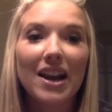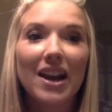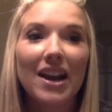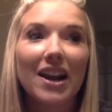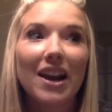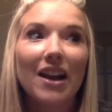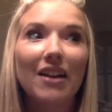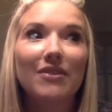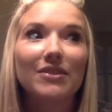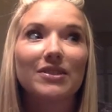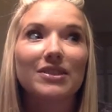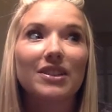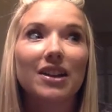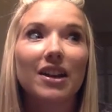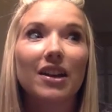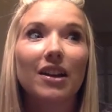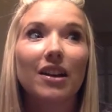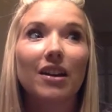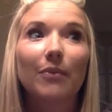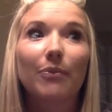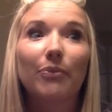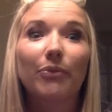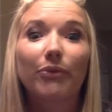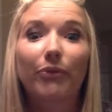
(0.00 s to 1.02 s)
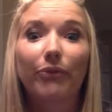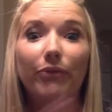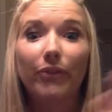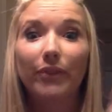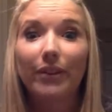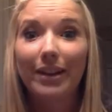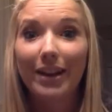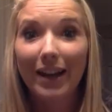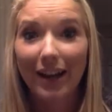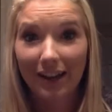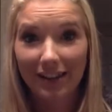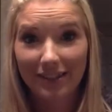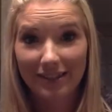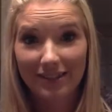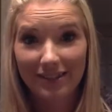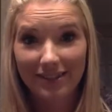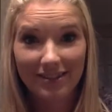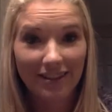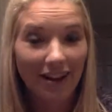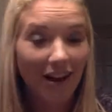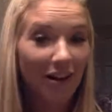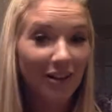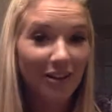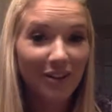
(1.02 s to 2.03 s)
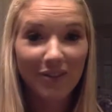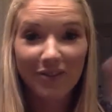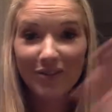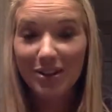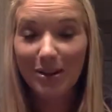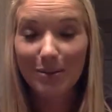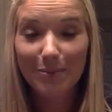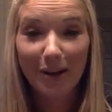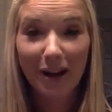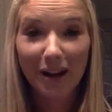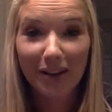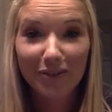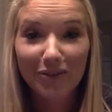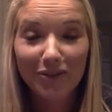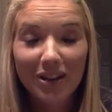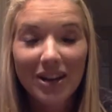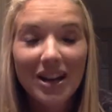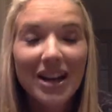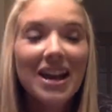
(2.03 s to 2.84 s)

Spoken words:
And I was like, yes to all of the above.